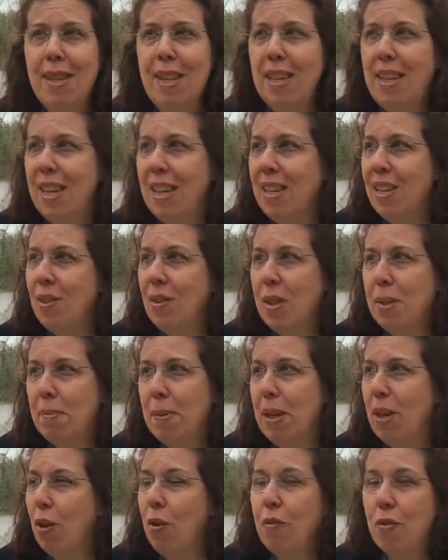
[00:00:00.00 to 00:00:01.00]
and I know it's
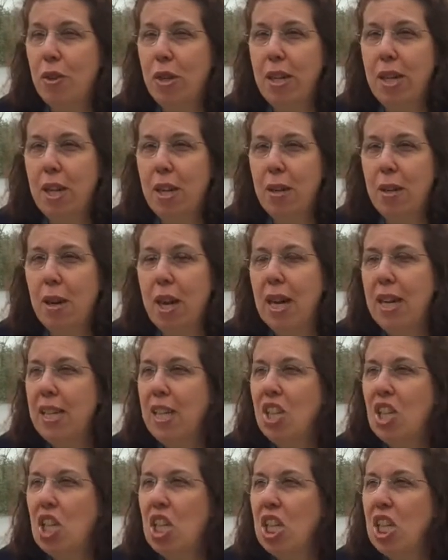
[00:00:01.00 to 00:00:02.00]
been over a year. I
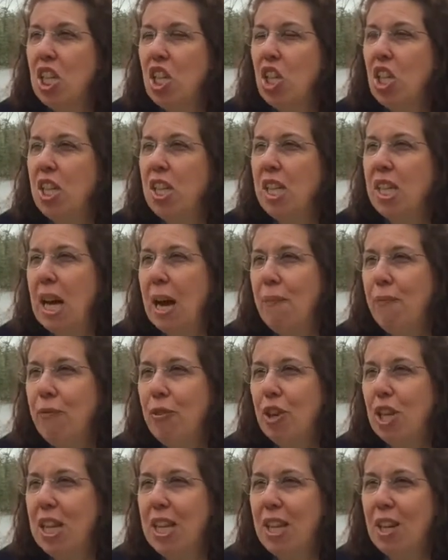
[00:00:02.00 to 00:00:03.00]
mean, she she stopped
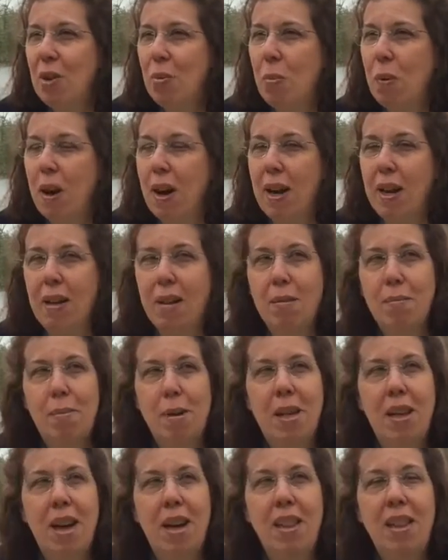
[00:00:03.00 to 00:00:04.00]
for a little while,
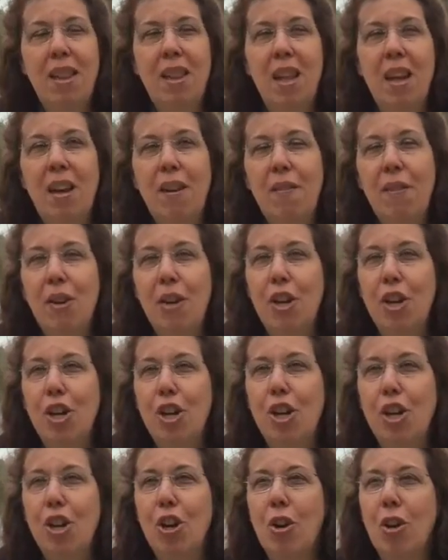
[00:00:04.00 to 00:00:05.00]
but I love
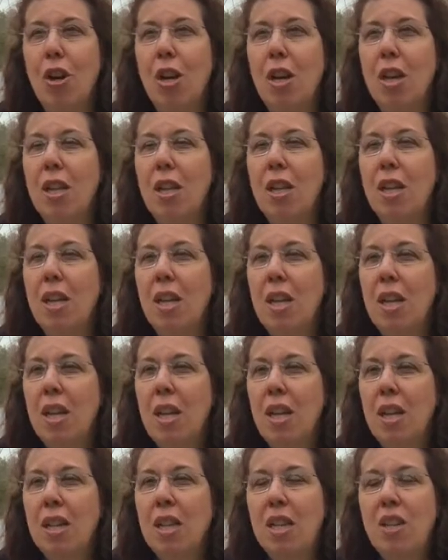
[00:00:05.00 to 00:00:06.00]
her
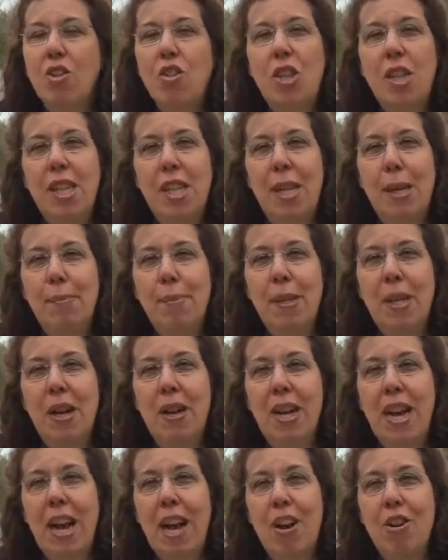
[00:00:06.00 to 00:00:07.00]
little tips
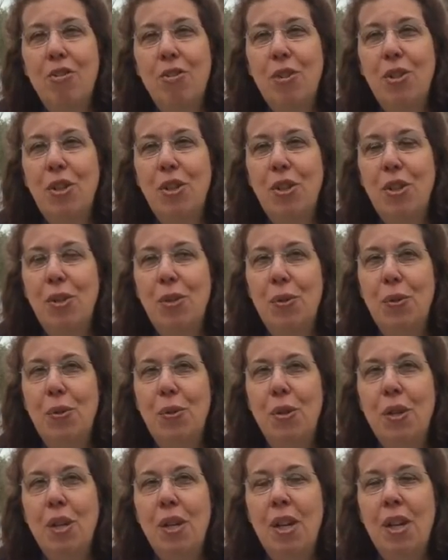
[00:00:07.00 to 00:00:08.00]
on how
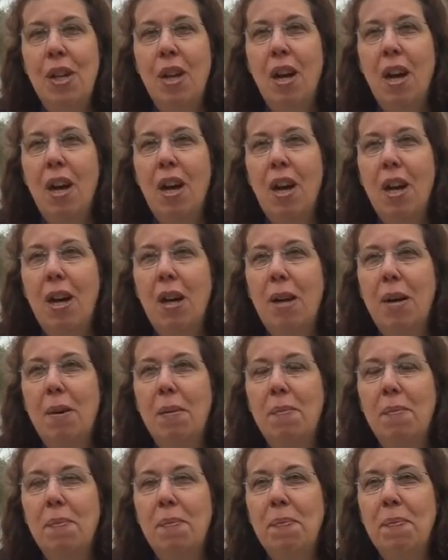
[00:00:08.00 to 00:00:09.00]
to.
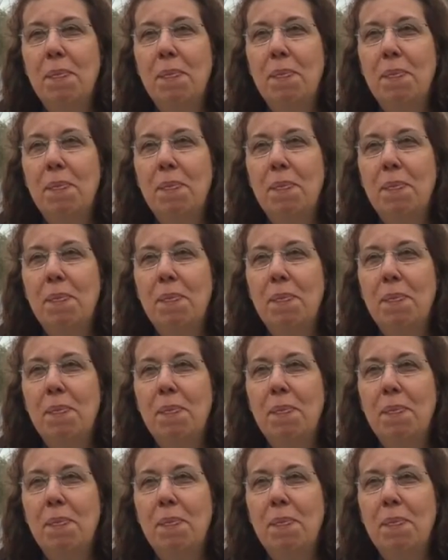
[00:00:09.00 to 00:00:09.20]
Um,